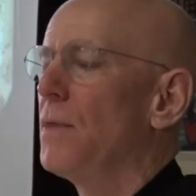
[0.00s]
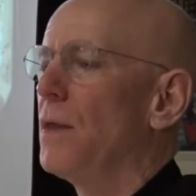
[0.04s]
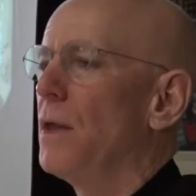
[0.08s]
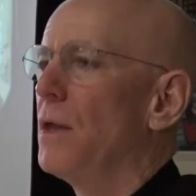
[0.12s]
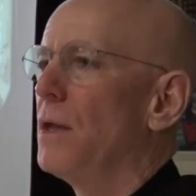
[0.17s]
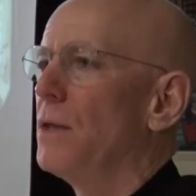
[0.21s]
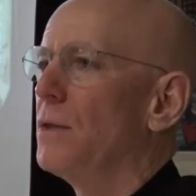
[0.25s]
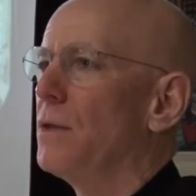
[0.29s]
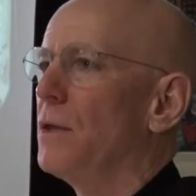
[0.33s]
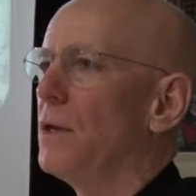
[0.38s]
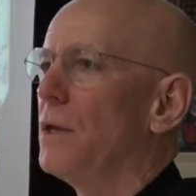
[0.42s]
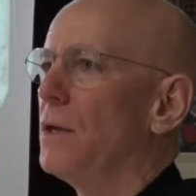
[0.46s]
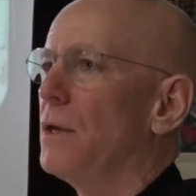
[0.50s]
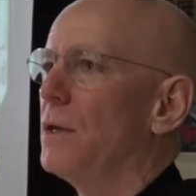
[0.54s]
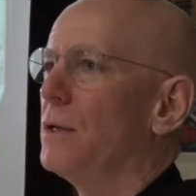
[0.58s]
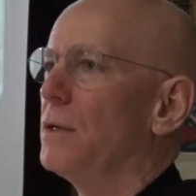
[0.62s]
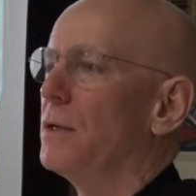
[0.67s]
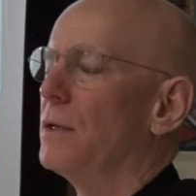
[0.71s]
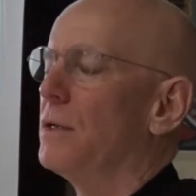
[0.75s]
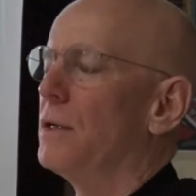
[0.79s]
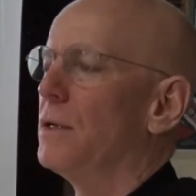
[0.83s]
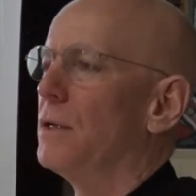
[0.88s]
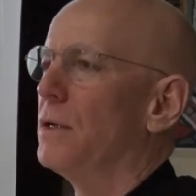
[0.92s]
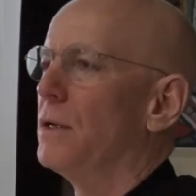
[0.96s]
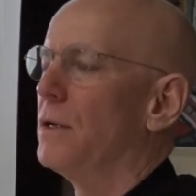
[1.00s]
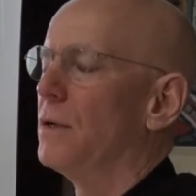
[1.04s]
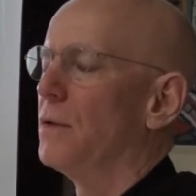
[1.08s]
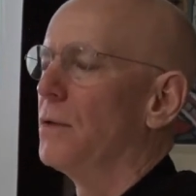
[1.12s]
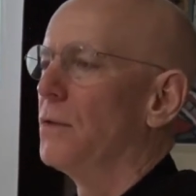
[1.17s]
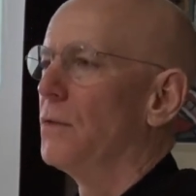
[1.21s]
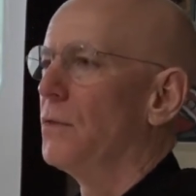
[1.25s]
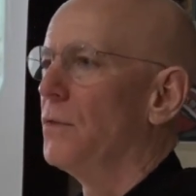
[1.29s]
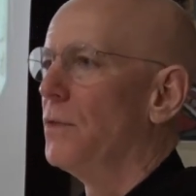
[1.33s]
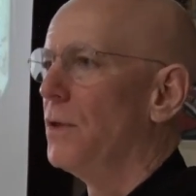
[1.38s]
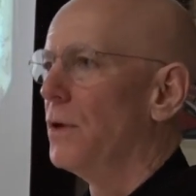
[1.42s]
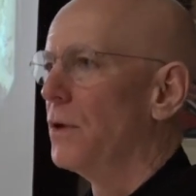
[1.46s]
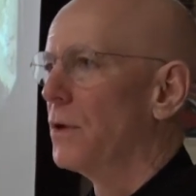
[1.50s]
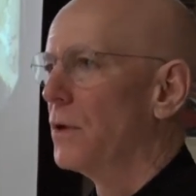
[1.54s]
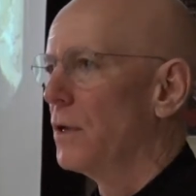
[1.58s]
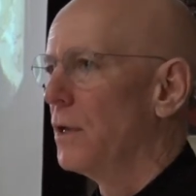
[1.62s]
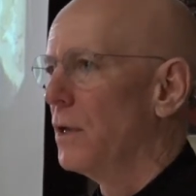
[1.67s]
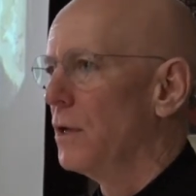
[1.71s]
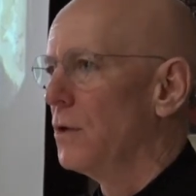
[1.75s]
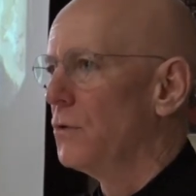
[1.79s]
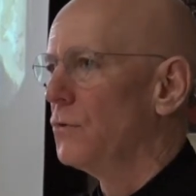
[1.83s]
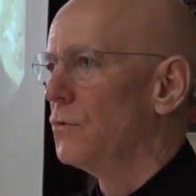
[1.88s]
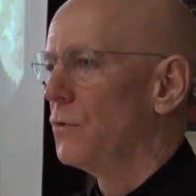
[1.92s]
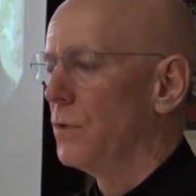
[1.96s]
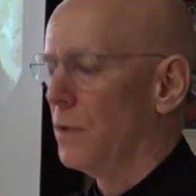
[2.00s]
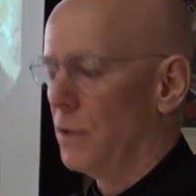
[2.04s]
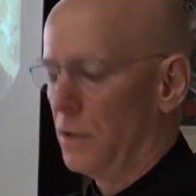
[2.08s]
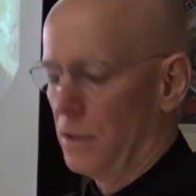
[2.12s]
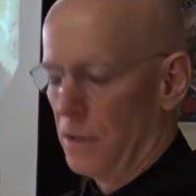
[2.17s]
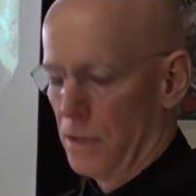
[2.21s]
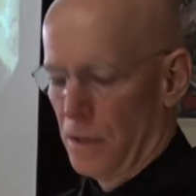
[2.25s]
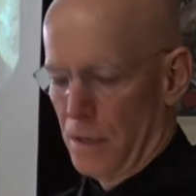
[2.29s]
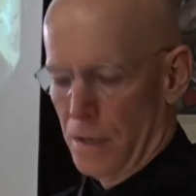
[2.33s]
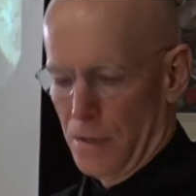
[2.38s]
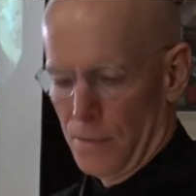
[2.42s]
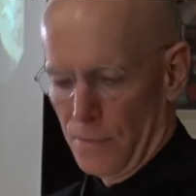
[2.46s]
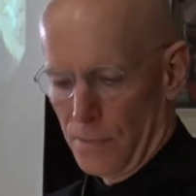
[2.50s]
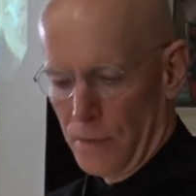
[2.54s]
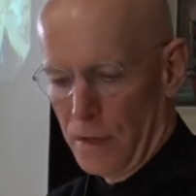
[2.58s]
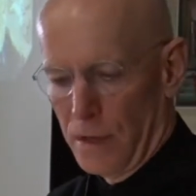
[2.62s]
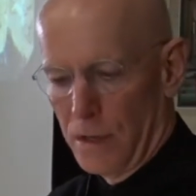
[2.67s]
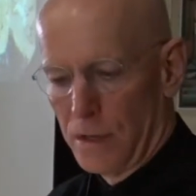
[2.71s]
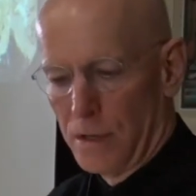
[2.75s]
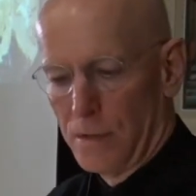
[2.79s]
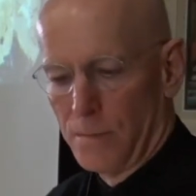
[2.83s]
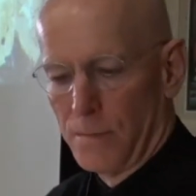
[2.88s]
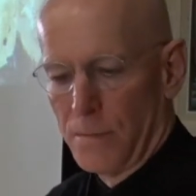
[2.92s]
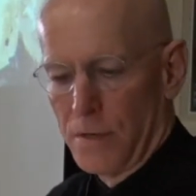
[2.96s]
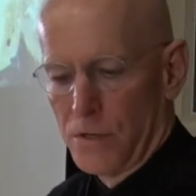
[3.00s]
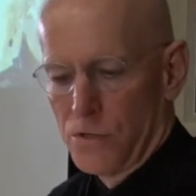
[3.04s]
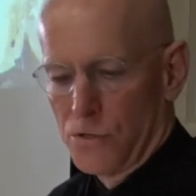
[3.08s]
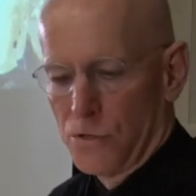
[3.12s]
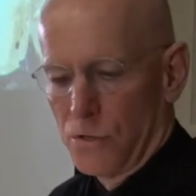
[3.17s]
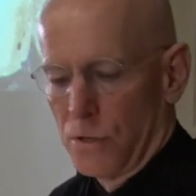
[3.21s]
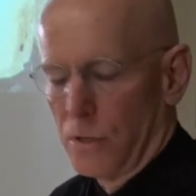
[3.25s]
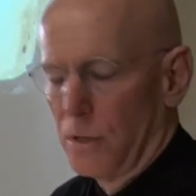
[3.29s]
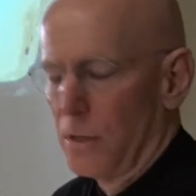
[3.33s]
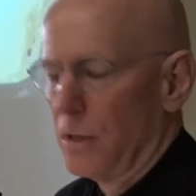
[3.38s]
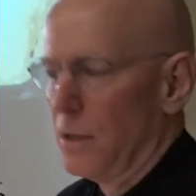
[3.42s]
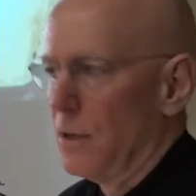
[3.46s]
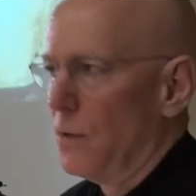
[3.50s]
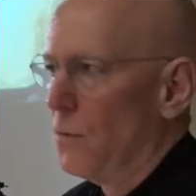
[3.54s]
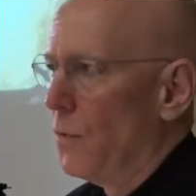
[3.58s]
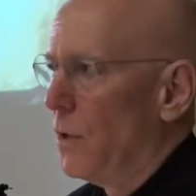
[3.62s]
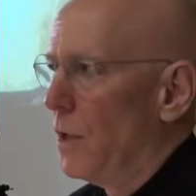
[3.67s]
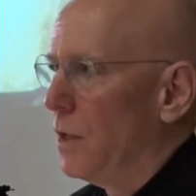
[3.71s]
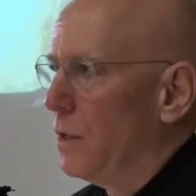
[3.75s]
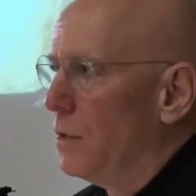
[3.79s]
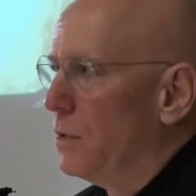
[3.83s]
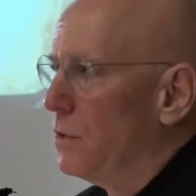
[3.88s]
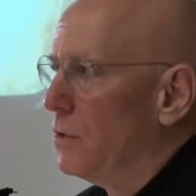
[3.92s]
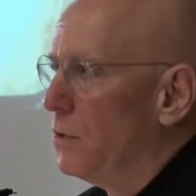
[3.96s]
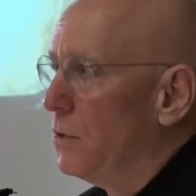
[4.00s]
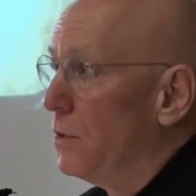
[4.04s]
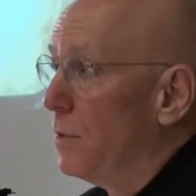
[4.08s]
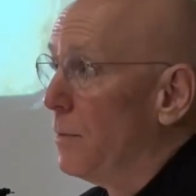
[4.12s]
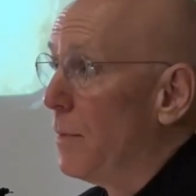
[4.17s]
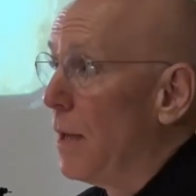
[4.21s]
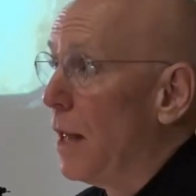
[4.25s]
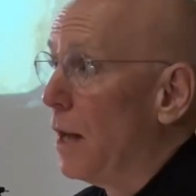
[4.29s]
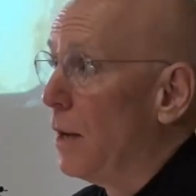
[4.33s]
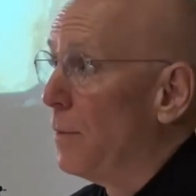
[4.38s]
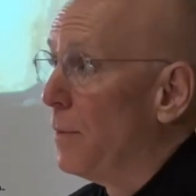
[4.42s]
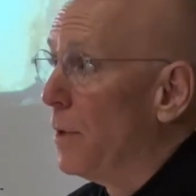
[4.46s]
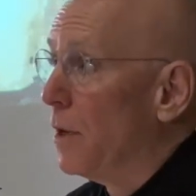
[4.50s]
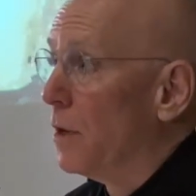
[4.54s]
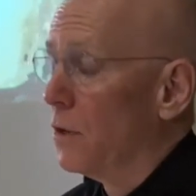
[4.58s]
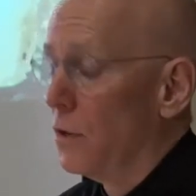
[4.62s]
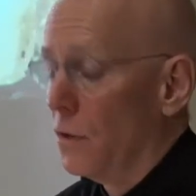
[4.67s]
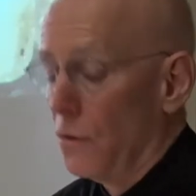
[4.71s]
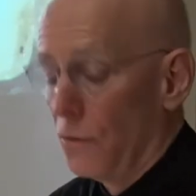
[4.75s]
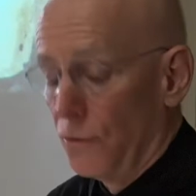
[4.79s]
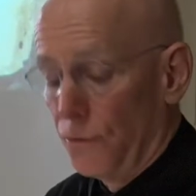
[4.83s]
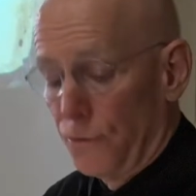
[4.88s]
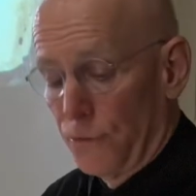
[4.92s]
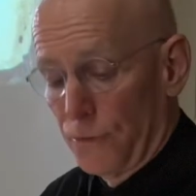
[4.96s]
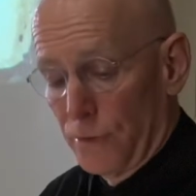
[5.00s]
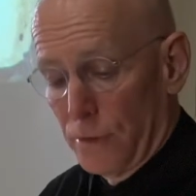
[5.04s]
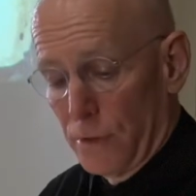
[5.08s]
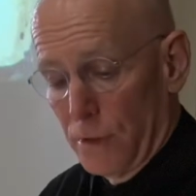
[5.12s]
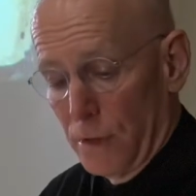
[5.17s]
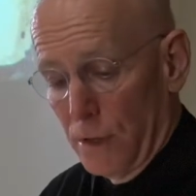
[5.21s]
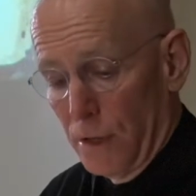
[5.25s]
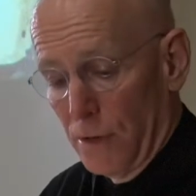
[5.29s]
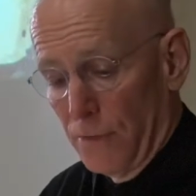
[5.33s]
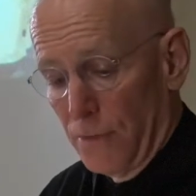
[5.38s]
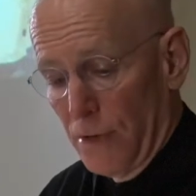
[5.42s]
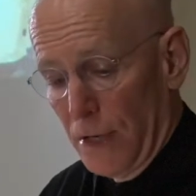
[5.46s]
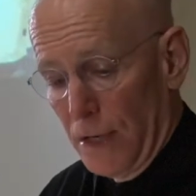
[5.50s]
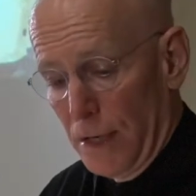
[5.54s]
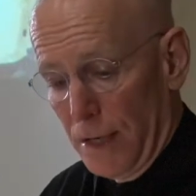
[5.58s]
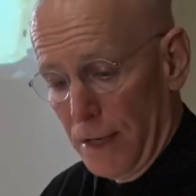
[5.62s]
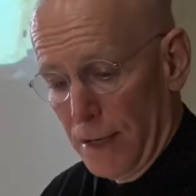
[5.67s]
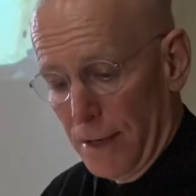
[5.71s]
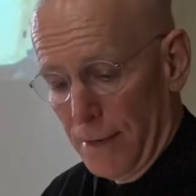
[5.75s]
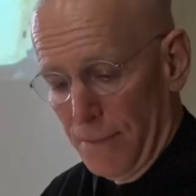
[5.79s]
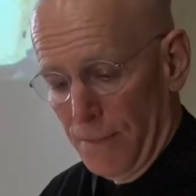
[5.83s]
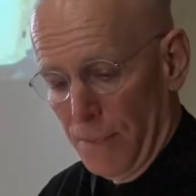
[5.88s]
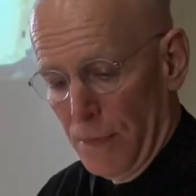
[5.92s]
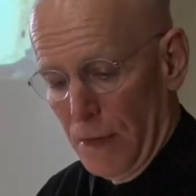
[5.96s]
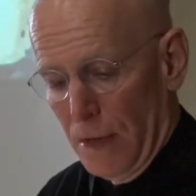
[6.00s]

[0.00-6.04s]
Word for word: and then uh, their kindred in the mission that went to the Malabar coast of India.